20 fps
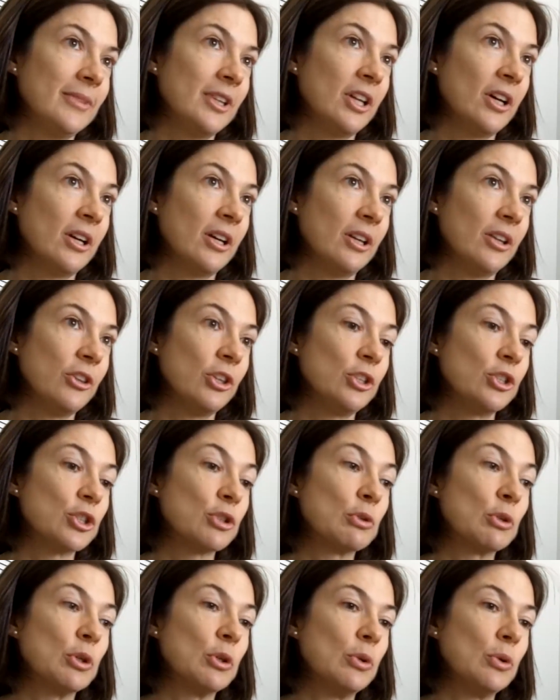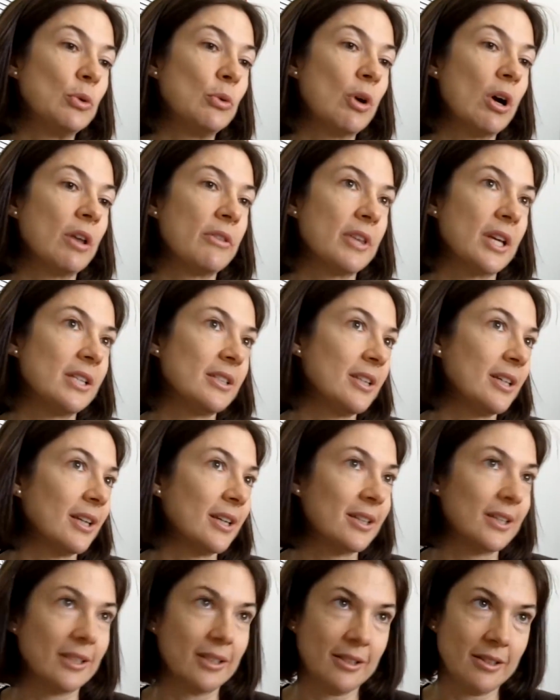The true,
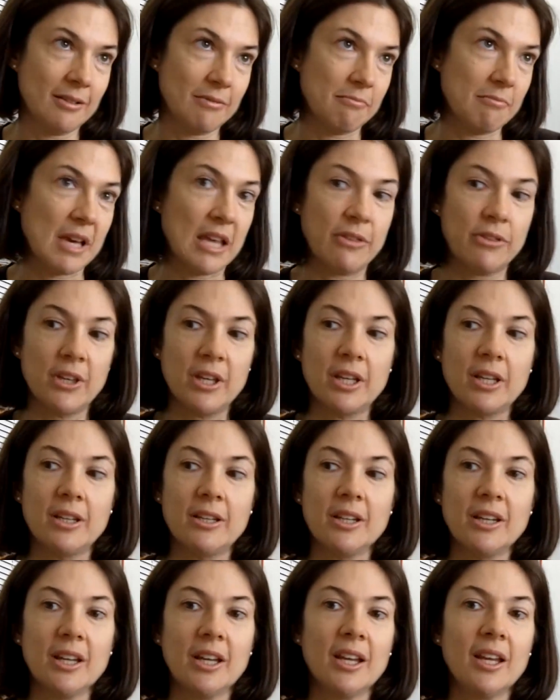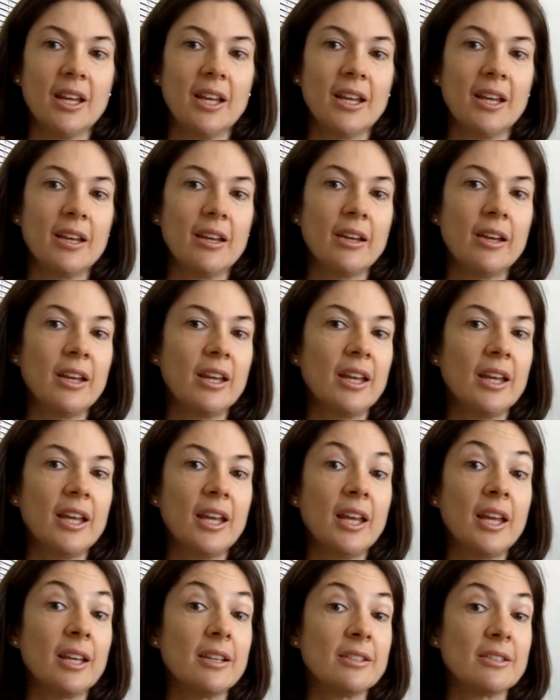authentic method
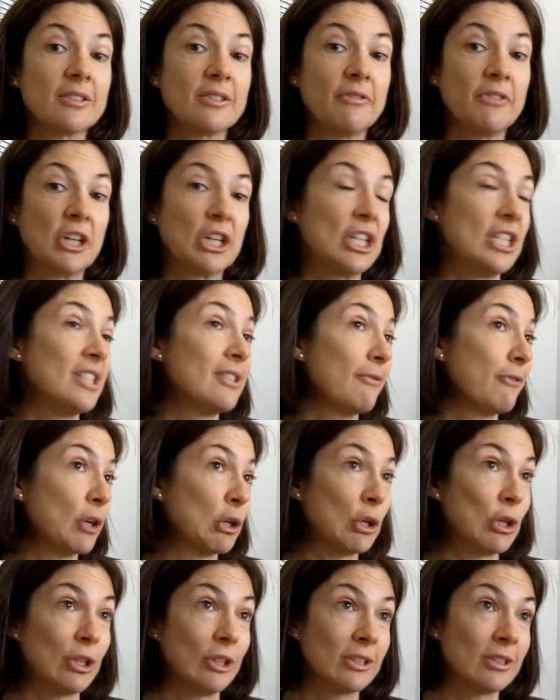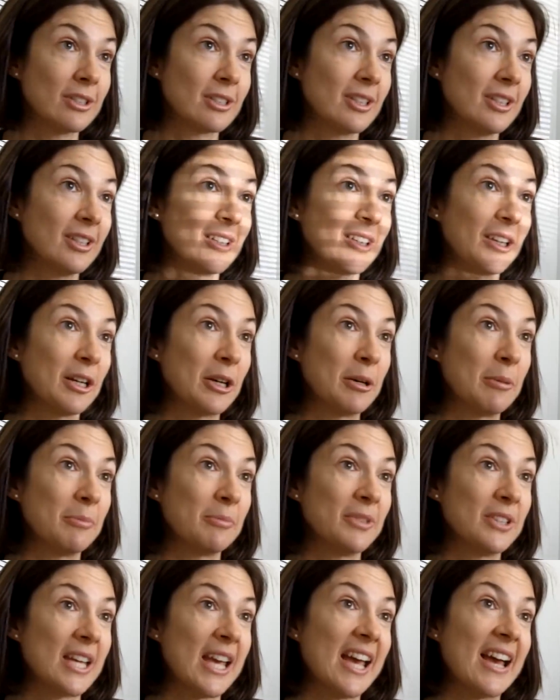is very difficult
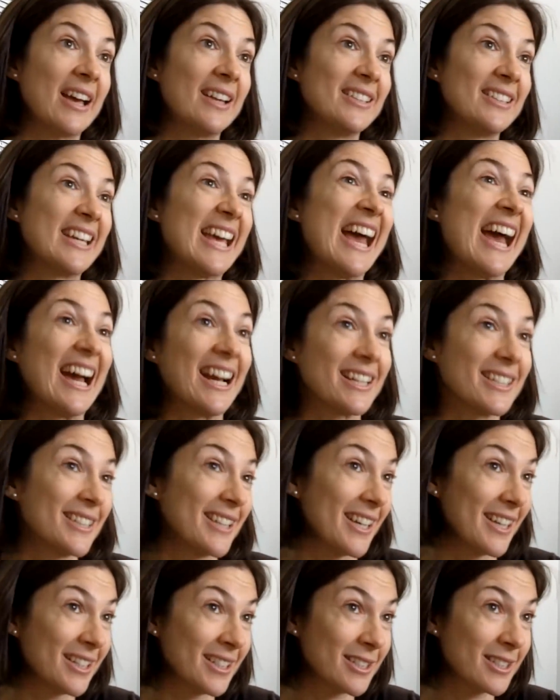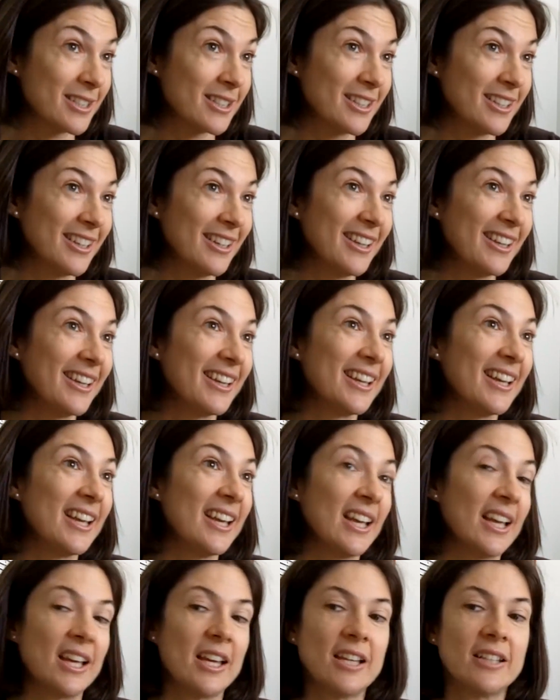to access,
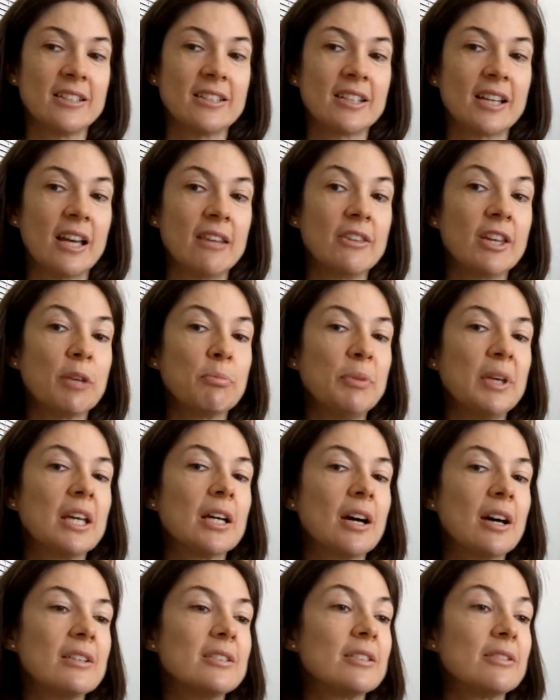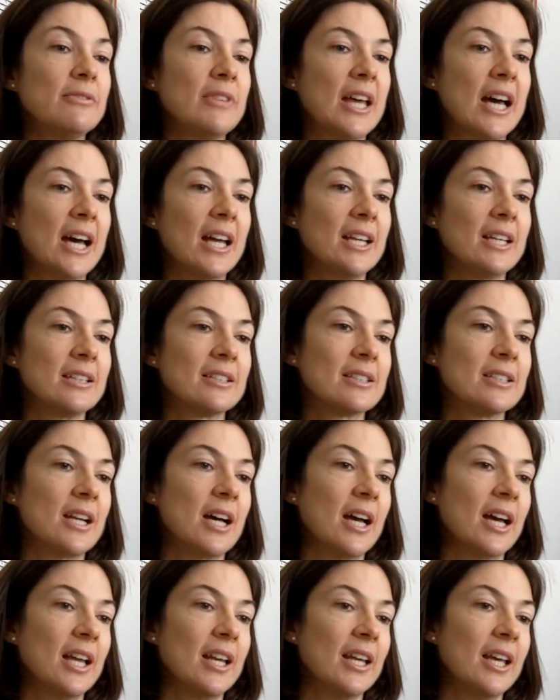and I think because of that, it's
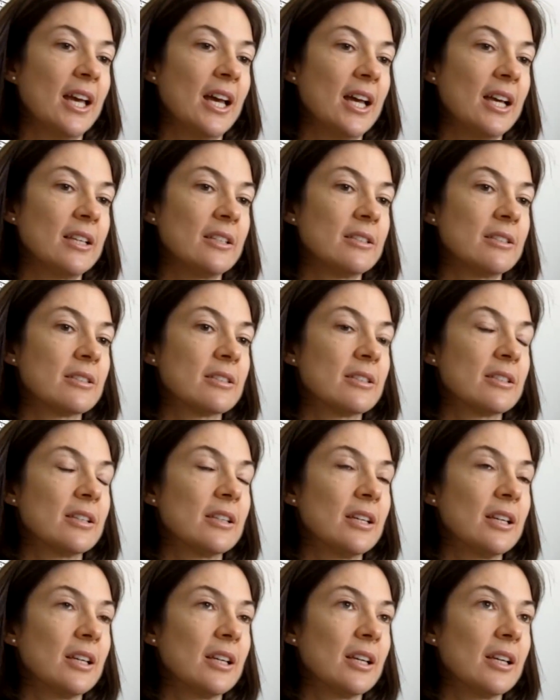not as